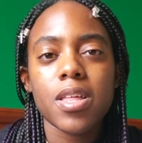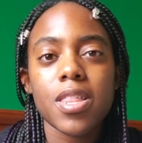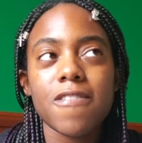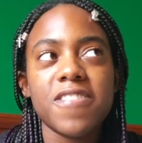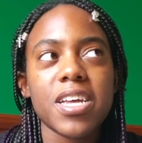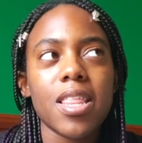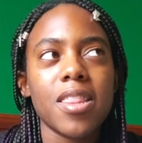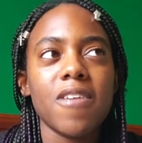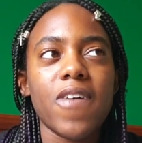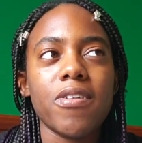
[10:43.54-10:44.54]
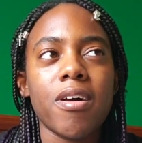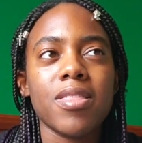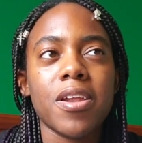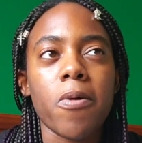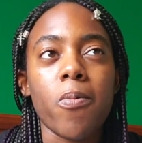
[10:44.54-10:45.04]
The second that they found out
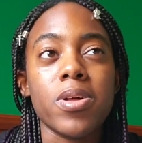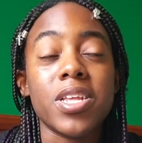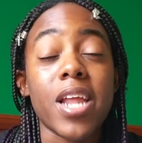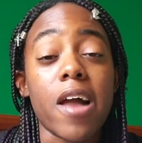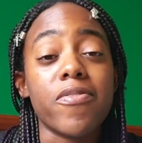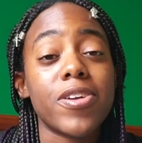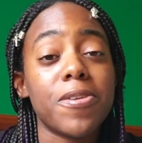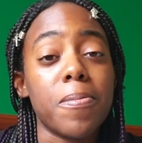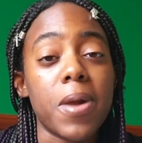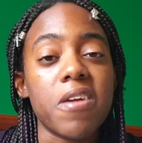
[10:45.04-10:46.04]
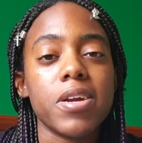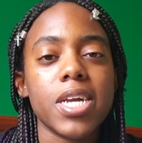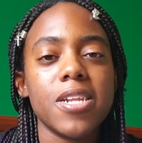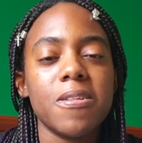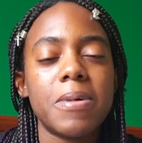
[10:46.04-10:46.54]
that I wasn't African
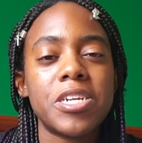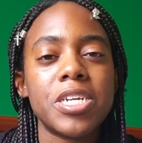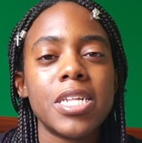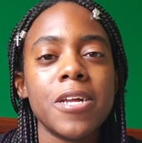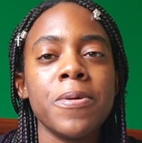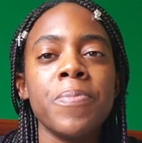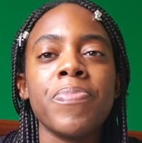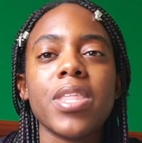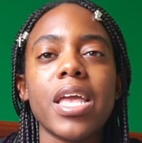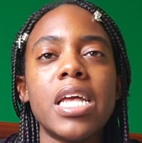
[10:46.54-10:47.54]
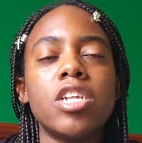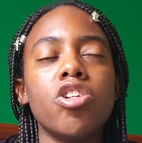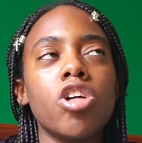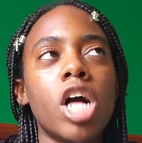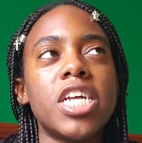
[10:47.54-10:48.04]
American, especially, it
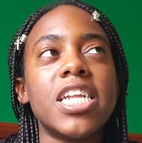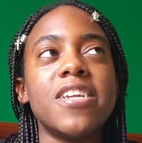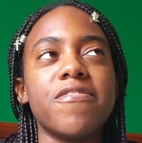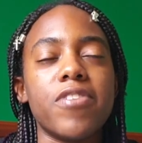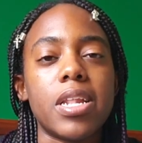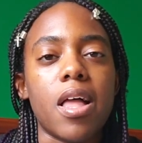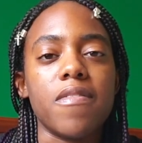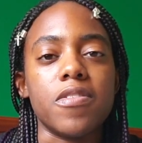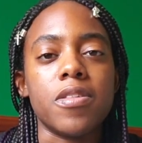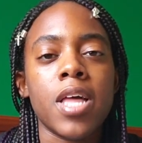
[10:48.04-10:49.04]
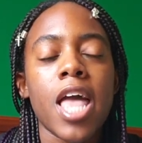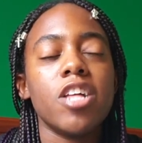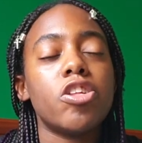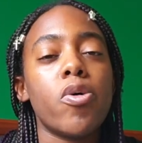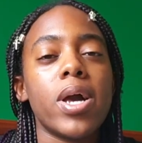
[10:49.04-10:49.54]
took on a different level.
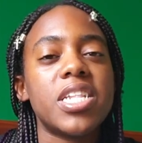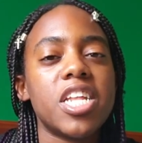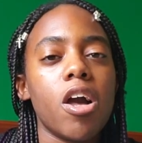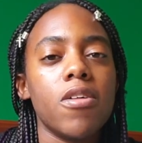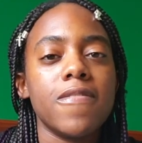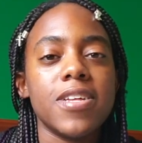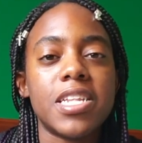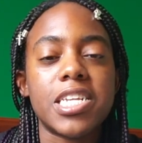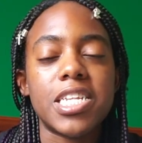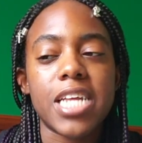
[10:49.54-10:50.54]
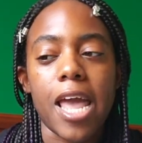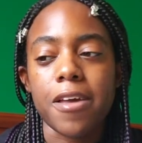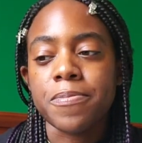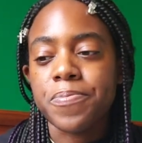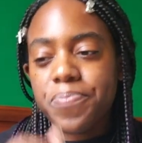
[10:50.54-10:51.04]
So I say all of this to say
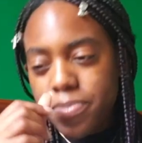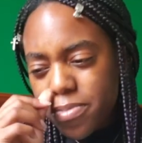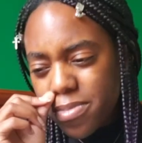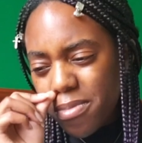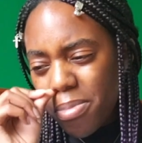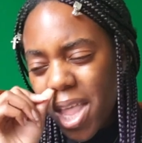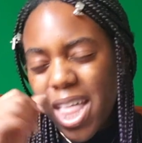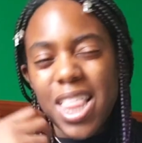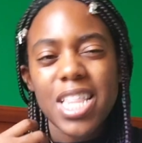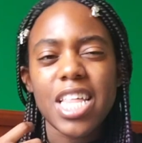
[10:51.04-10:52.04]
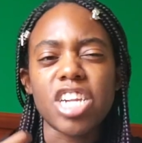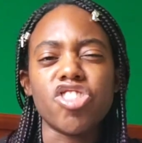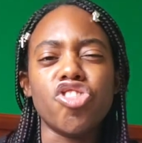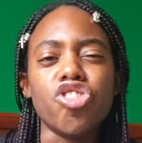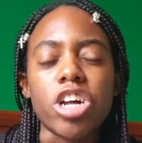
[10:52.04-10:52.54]
that
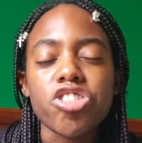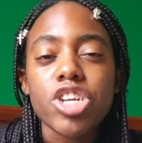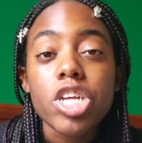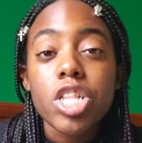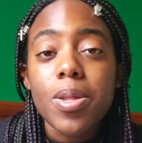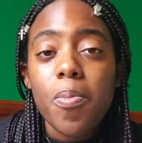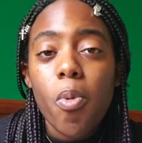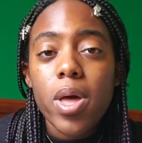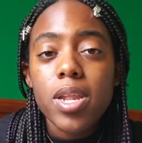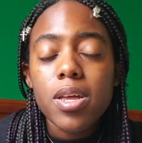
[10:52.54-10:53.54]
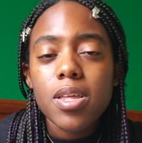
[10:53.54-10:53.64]
judging someone